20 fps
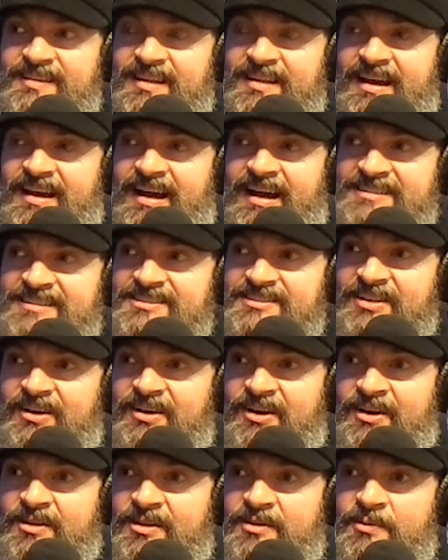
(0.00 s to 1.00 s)
I
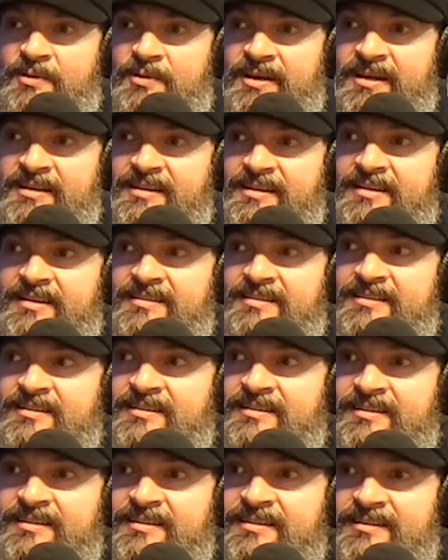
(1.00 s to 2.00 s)
saw the way that
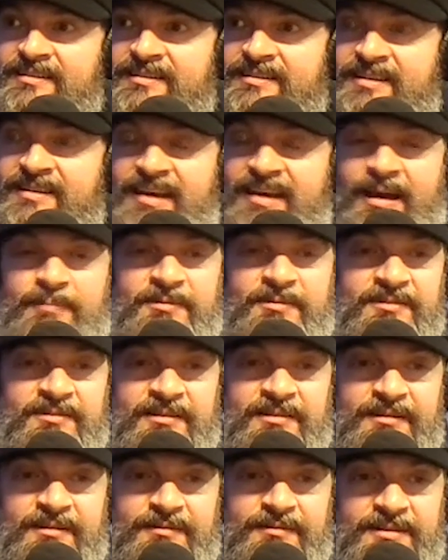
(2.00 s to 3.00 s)
the the captains
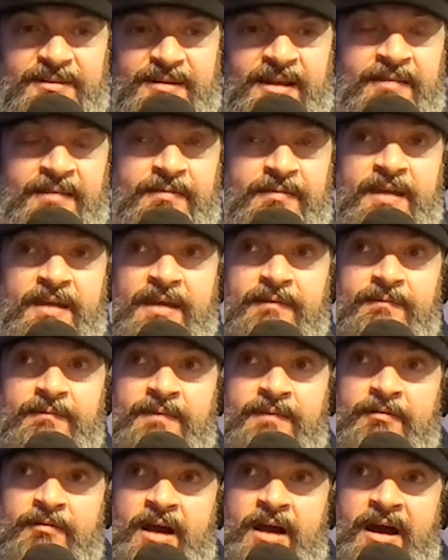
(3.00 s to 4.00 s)
lived, and they
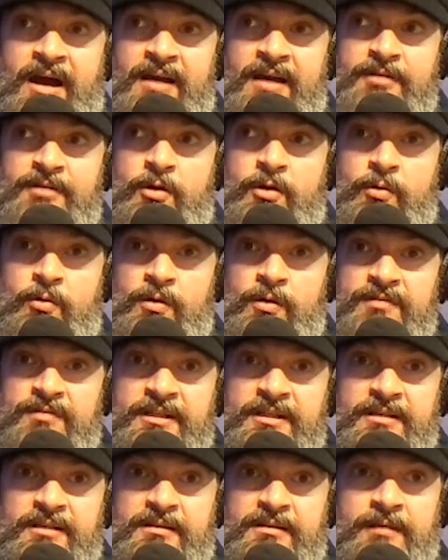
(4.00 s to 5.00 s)
they're kind of
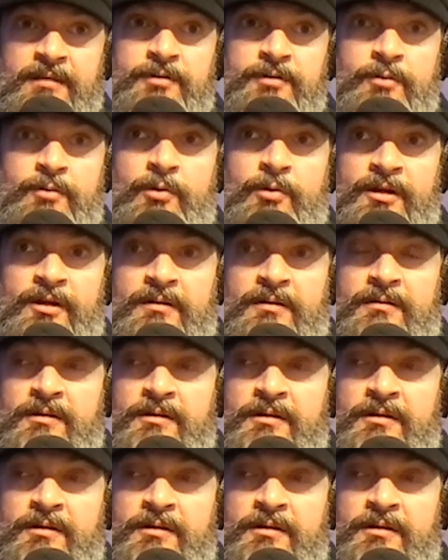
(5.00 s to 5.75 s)
equivalent if you want to